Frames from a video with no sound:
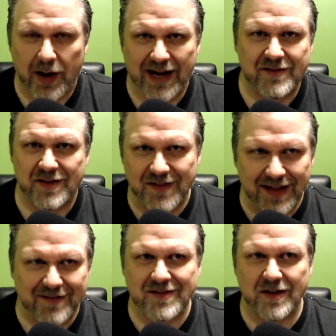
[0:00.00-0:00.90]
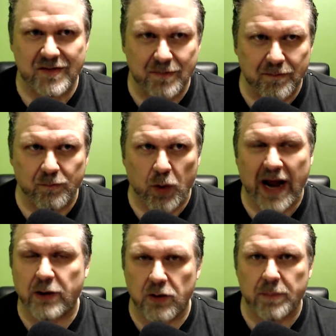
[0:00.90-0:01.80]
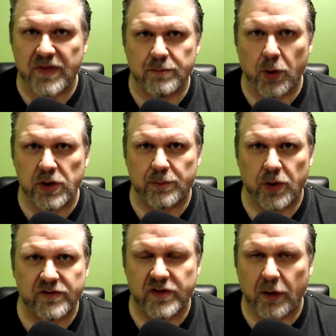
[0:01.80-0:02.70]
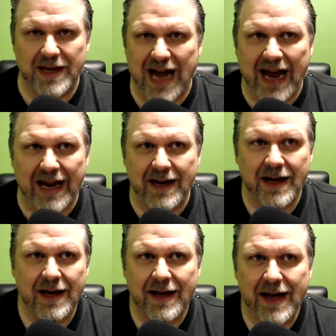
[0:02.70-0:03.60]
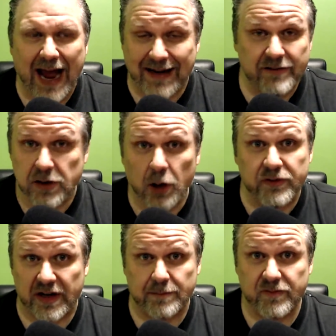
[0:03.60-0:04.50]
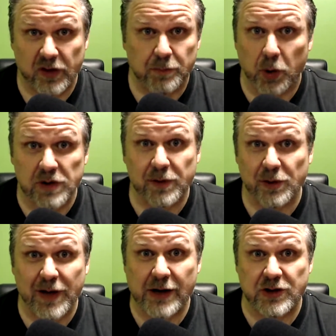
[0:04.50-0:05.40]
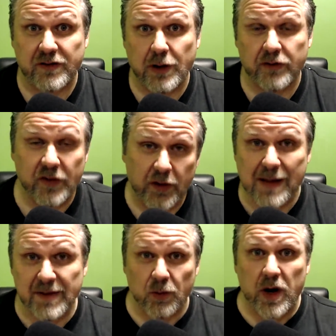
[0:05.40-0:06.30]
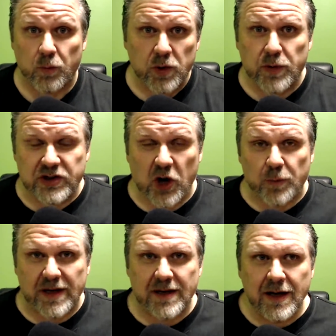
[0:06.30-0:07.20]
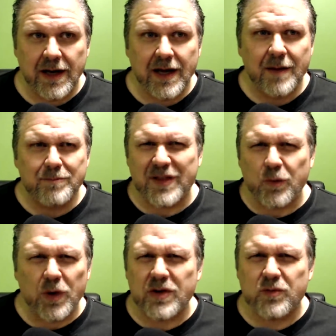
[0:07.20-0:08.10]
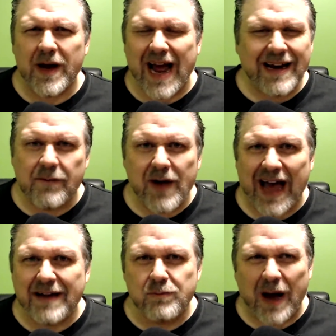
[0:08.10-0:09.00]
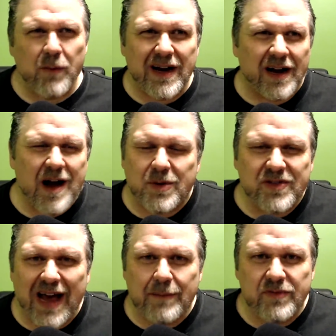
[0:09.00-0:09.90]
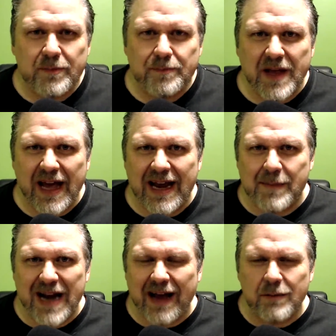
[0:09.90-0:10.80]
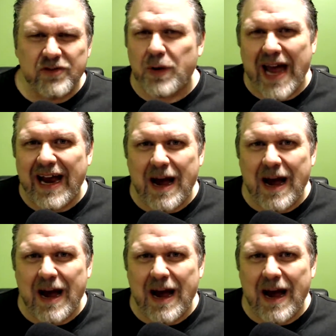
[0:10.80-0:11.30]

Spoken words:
It's just what I grew up with in Bolingbrook. So, I mean, and it's closing. So the Bolingbrook location is closing. They're keeping the one in Woodridge open. But the Woodridge one, I went a couple times. And I mean, it was okay.